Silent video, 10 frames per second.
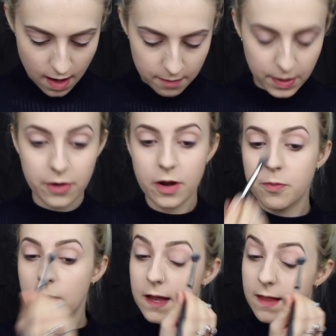I'm going to
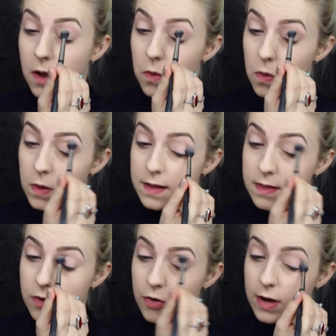apply that all in
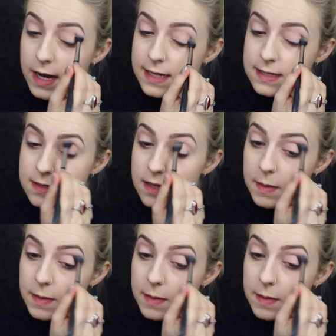the crease.